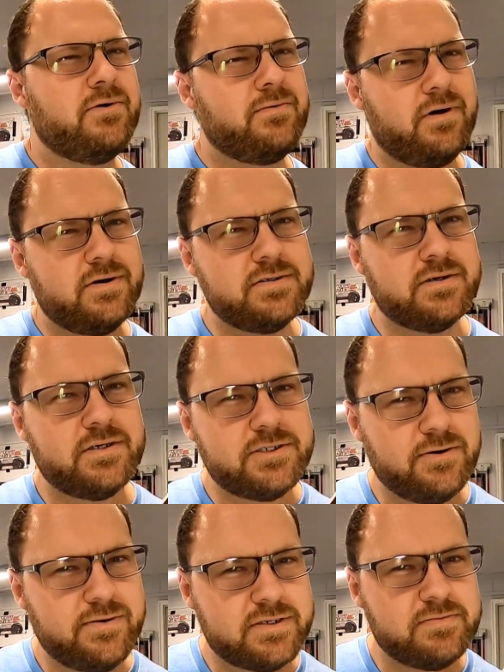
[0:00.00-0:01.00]
We're also going to
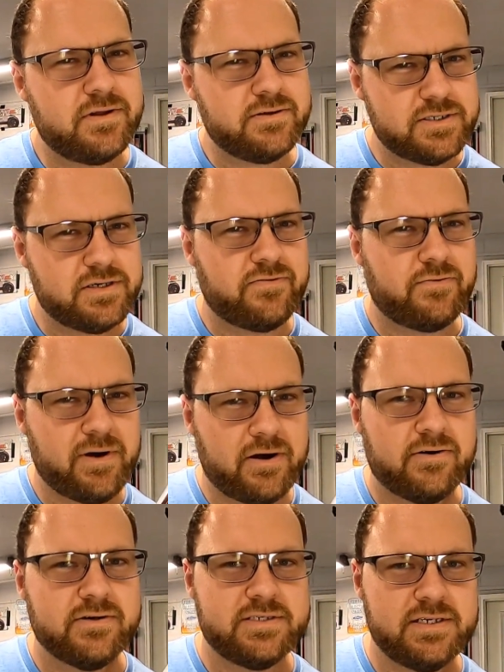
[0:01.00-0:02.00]
show you some other stuff
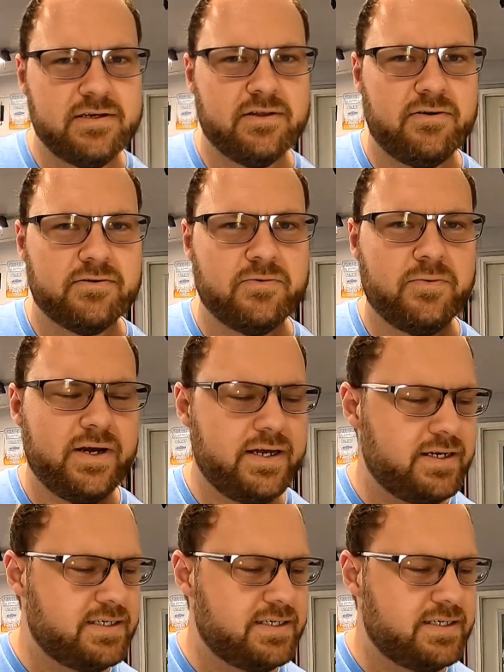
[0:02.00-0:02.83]
about RC along the way.